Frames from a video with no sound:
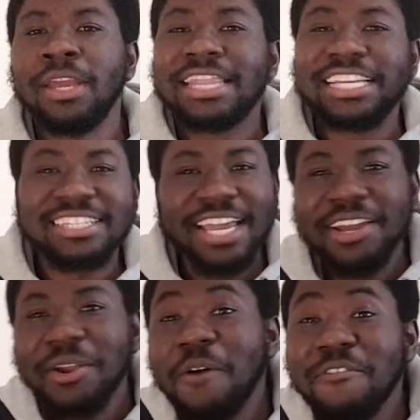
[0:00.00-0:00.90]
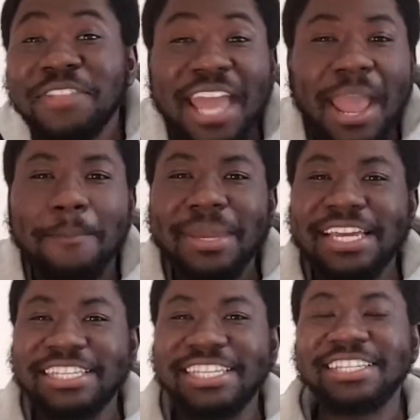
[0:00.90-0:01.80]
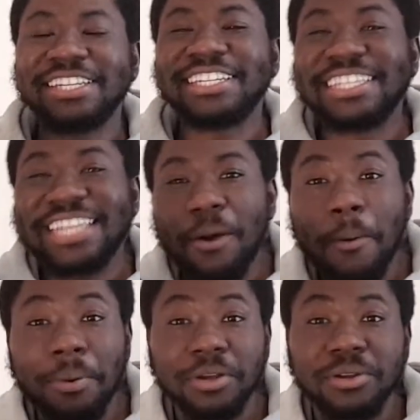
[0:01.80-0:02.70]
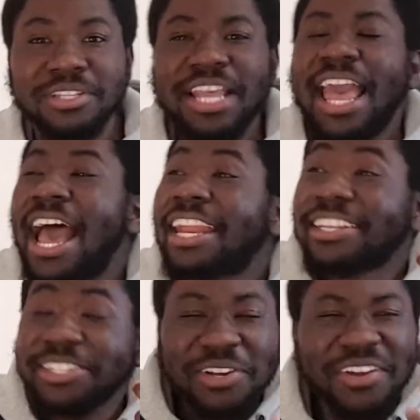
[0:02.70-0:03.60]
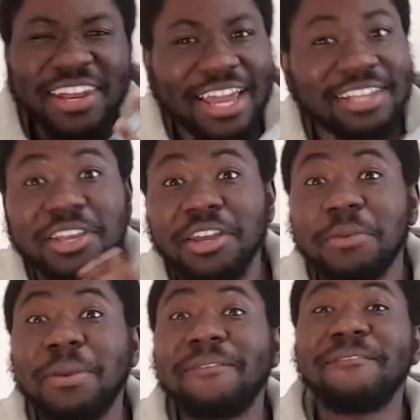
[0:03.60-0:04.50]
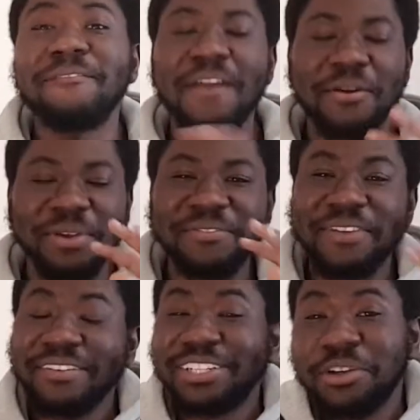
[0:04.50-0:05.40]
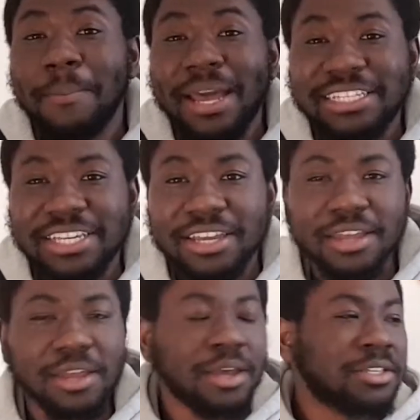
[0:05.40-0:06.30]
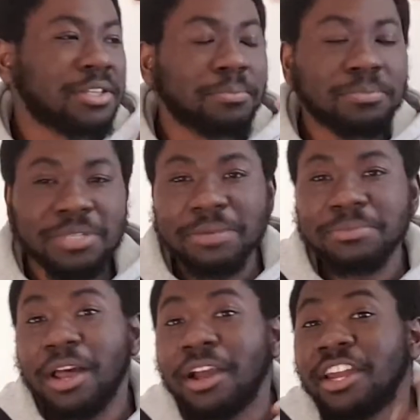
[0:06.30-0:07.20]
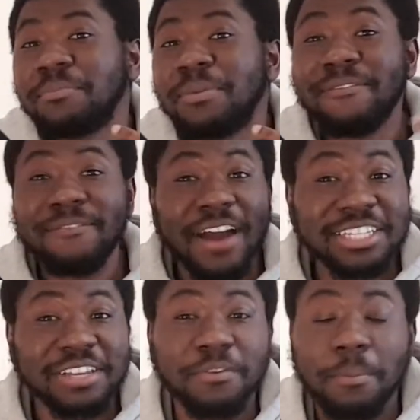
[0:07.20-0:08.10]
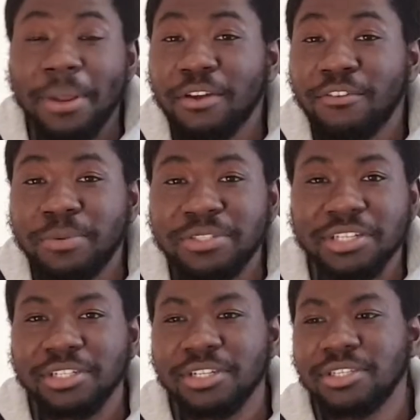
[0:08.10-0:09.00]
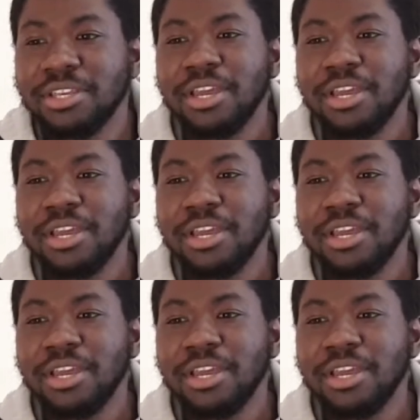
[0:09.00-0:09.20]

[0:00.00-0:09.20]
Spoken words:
The second half of the NBA season is now upon us, and it's looking like it's going to be very dramatic. Some teams that are going to be fighting for playoff positions,